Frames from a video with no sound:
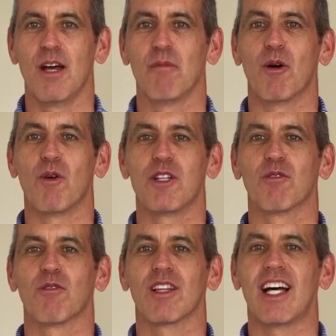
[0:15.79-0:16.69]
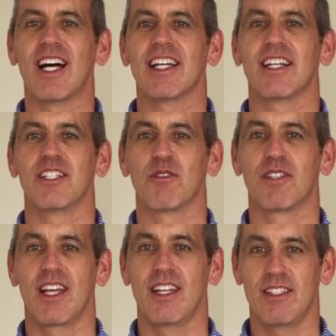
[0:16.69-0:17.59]
but when you're relying on your
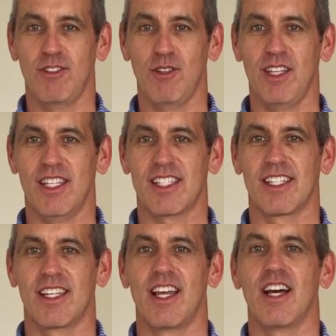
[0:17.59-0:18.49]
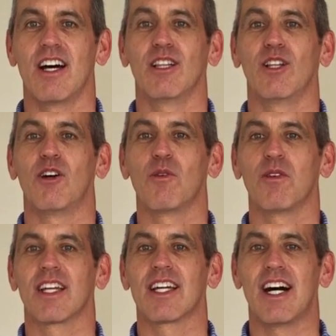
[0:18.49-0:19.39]
tenant to do this, along with
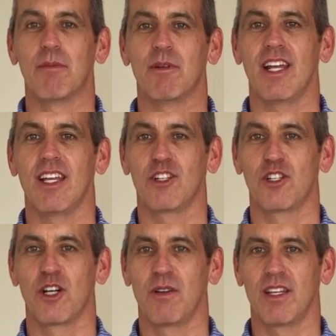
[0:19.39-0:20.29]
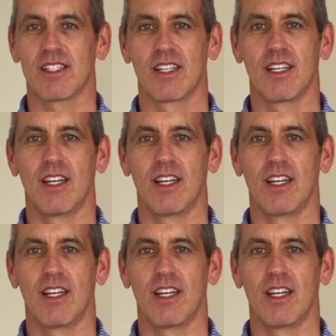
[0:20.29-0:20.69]
accommodating showings,